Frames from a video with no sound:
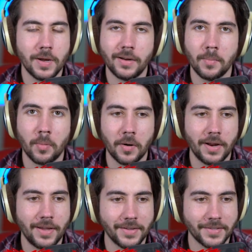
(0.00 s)
and it
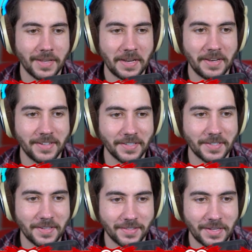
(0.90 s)
breaks, and it
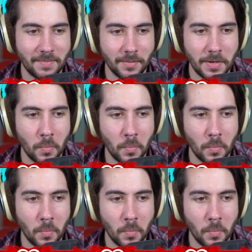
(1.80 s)
doesn't seem to be